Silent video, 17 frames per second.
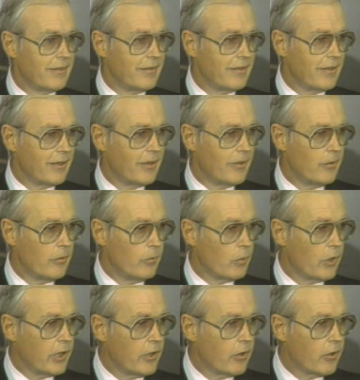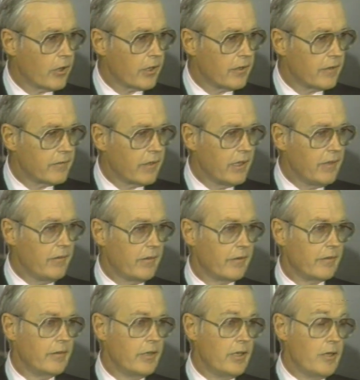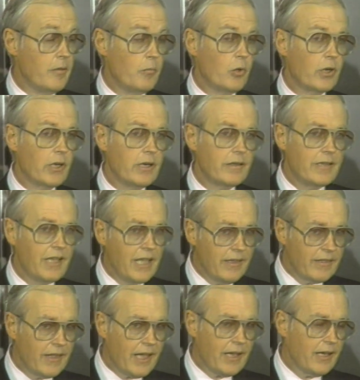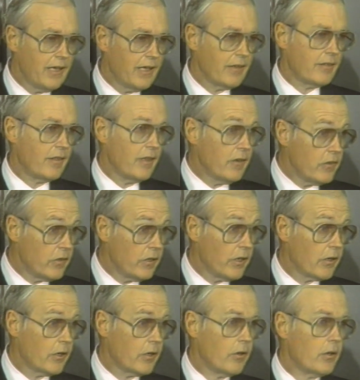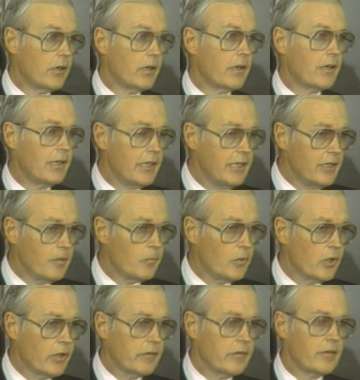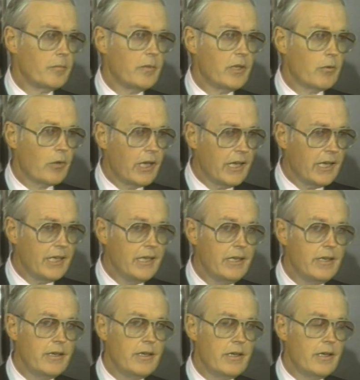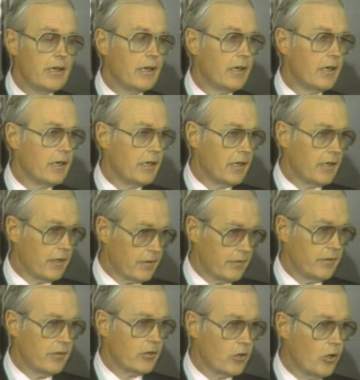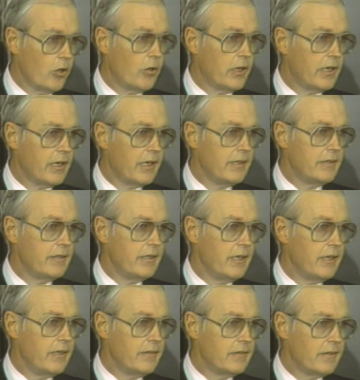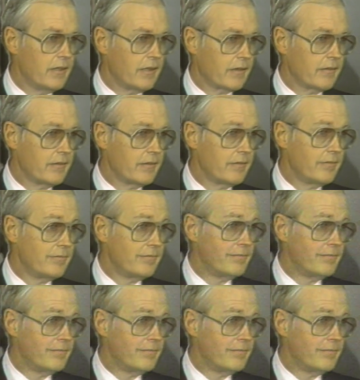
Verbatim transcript: and uh, run an organization. We're going to take that hit this year in order to clean the books and be ready uh, to go in 1986.